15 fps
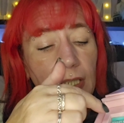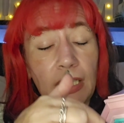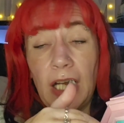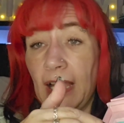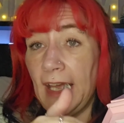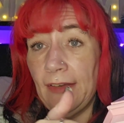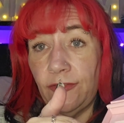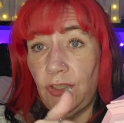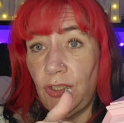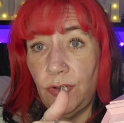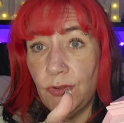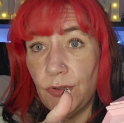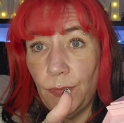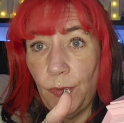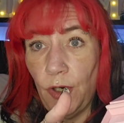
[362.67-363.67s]
I haven't
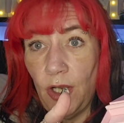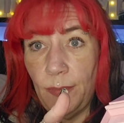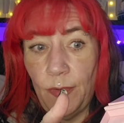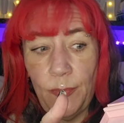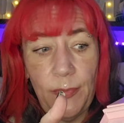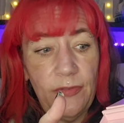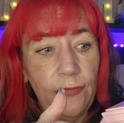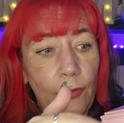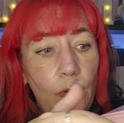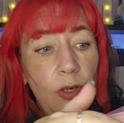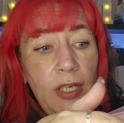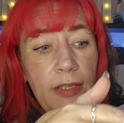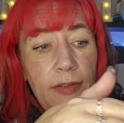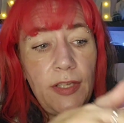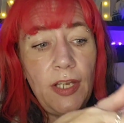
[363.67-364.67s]
used the primer before.
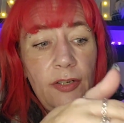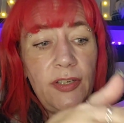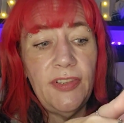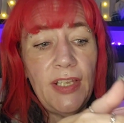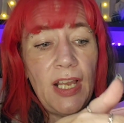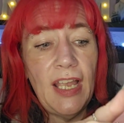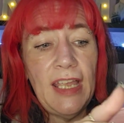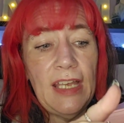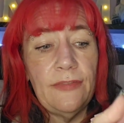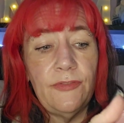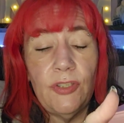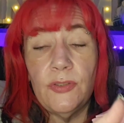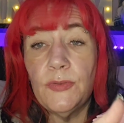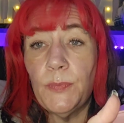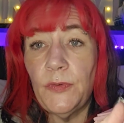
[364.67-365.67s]
The only thing I have
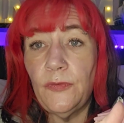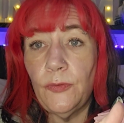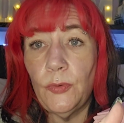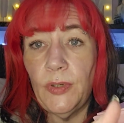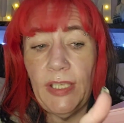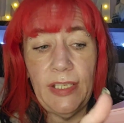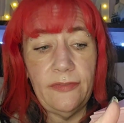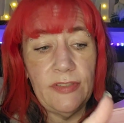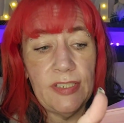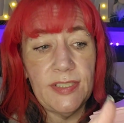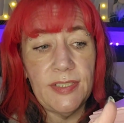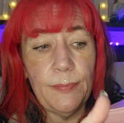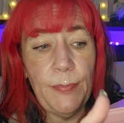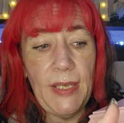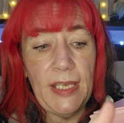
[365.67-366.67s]
used before here is
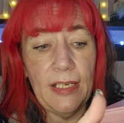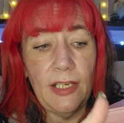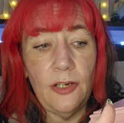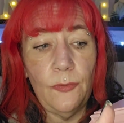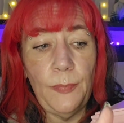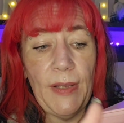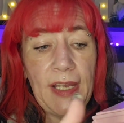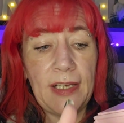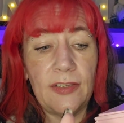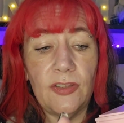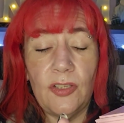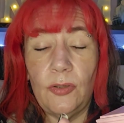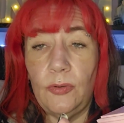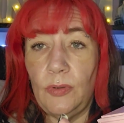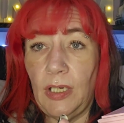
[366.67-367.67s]
the Bad Girl Bang and
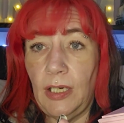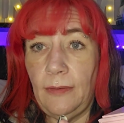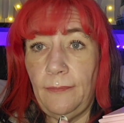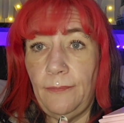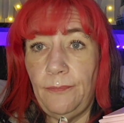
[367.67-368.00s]
the Hoola.